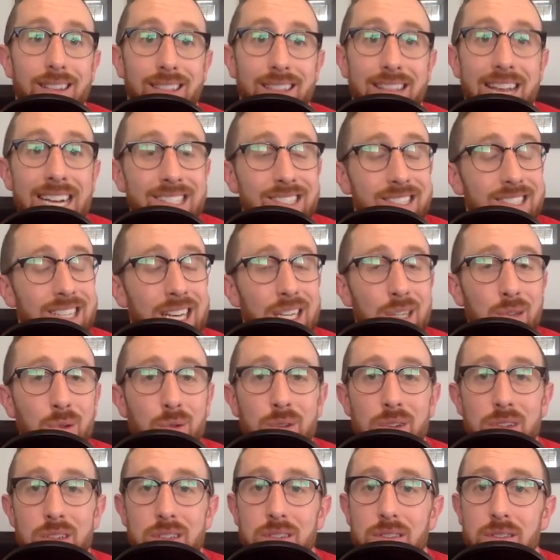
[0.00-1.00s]
That
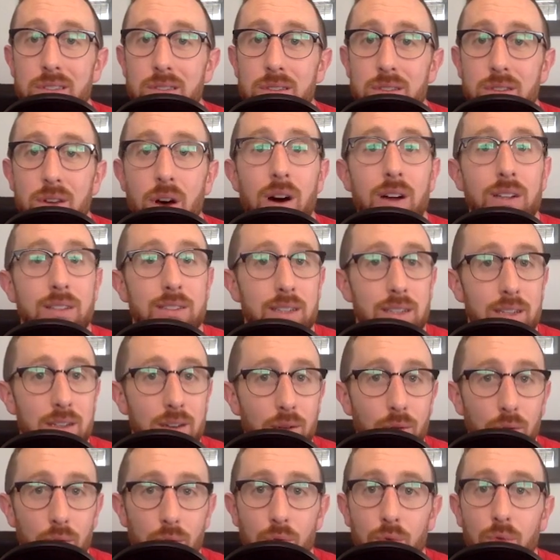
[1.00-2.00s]
schedule is daunting.
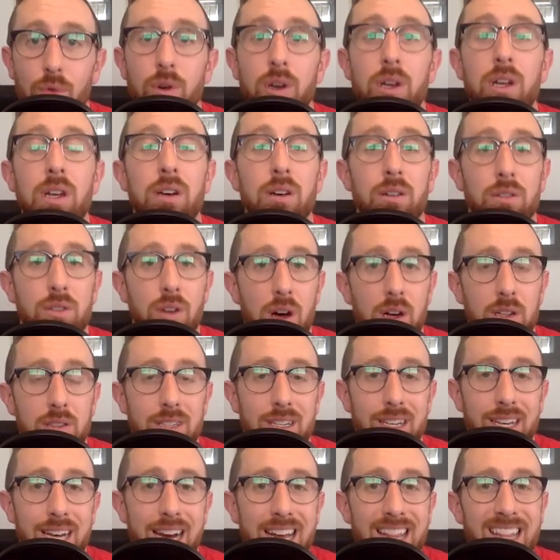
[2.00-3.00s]
Real
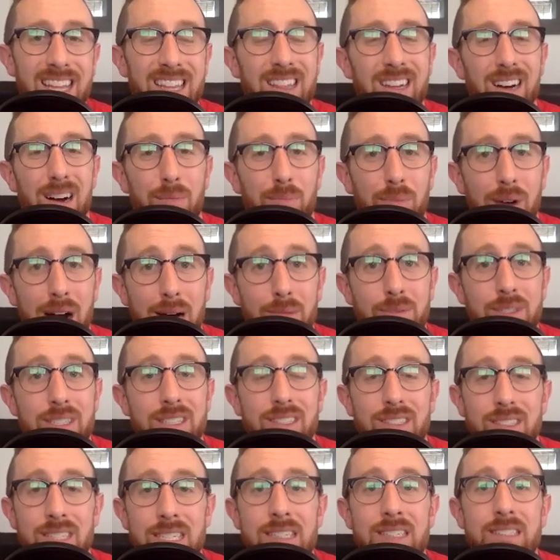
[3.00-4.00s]
daunting. I think there are probably
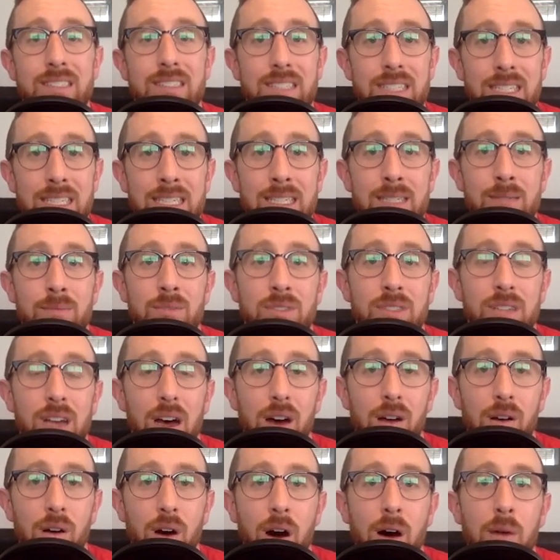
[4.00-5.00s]
six teams
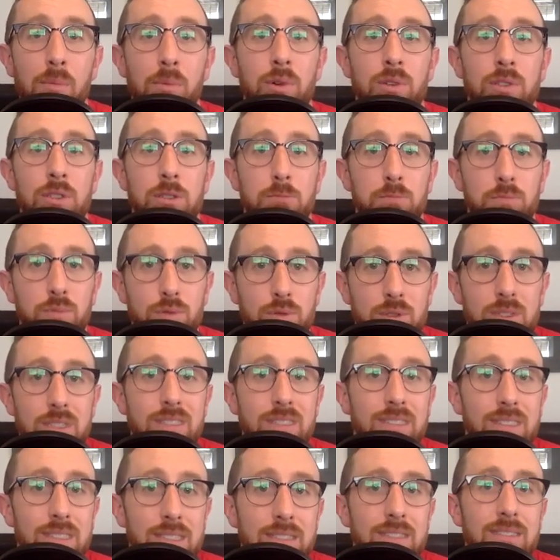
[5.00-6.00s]
on Auburn's
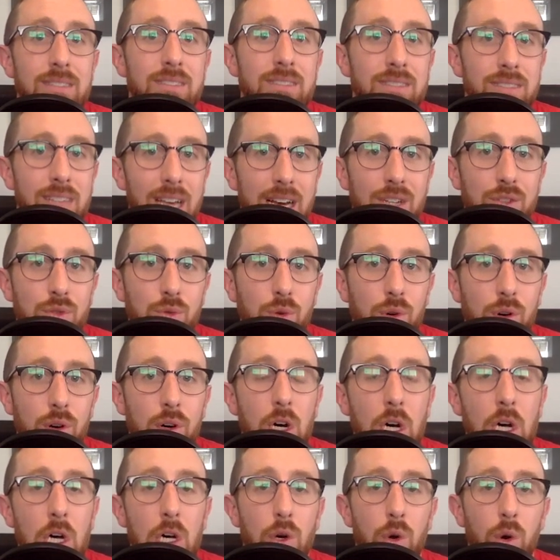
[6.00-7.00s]
preseason
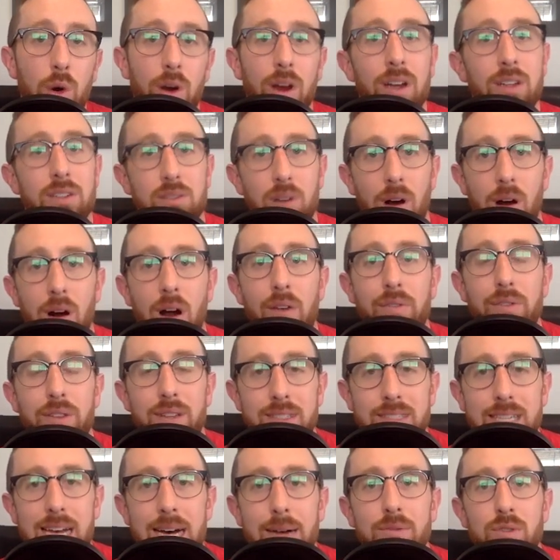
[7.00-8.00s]
schedule who are going to start off in
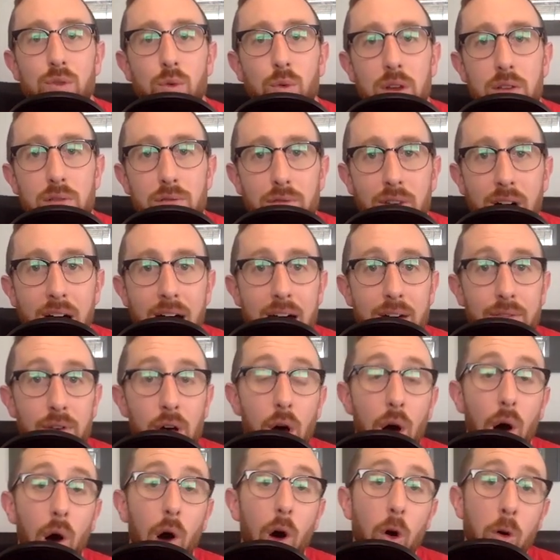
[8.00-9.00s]
the top 25.
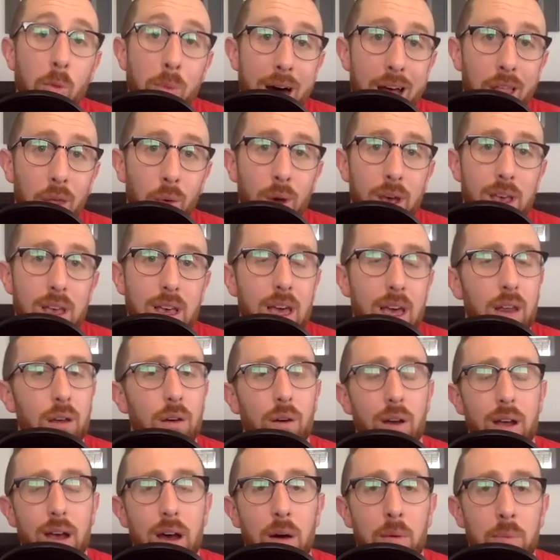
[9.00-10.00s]
Oh, by the way, you got to
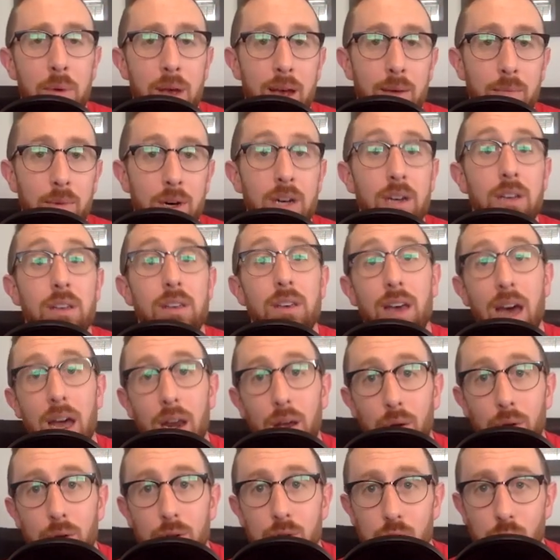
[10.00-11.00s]
go to Alabama. You got
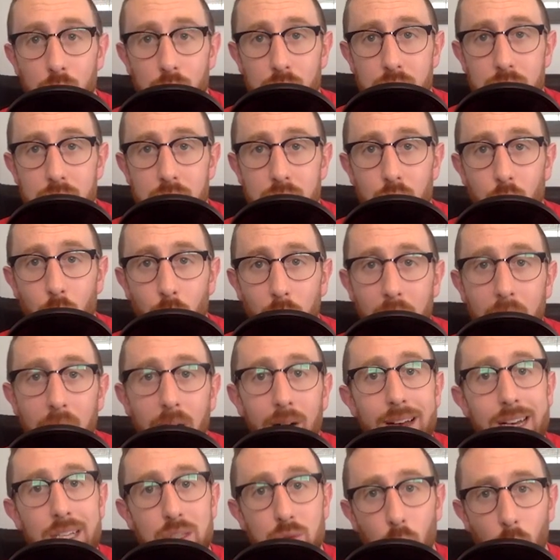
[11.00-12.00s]
to go to Georgia as
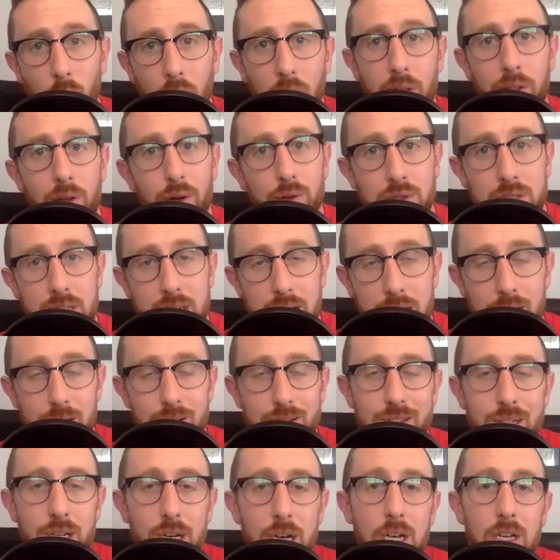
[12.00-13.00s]
well. It's one of those
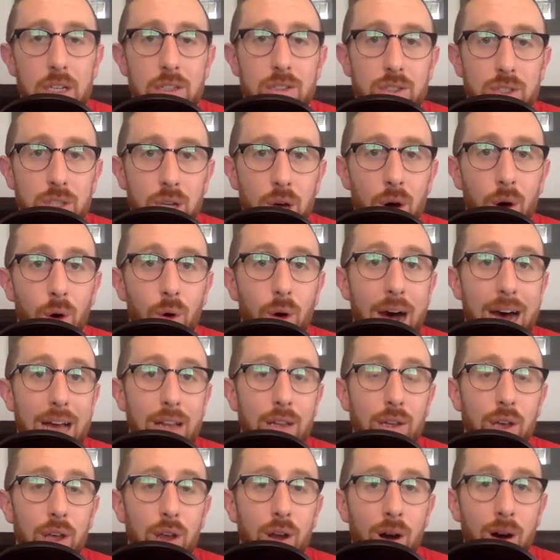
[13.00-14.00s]
years. So I
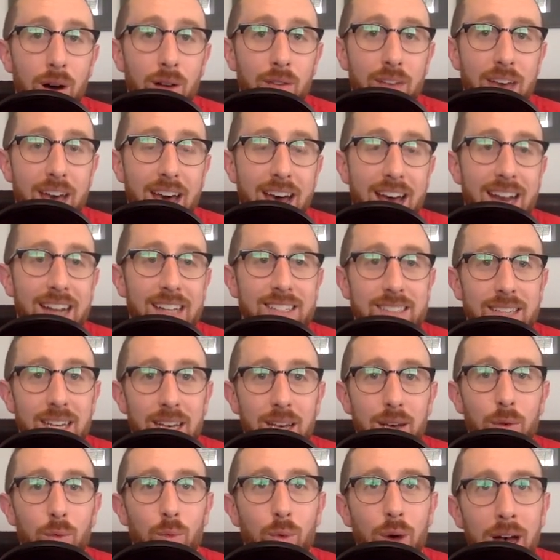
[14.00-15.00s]
look at all that and I
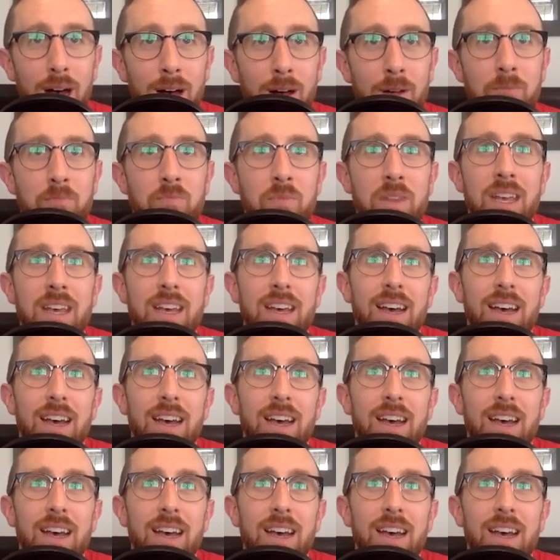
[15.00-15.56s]
say, well,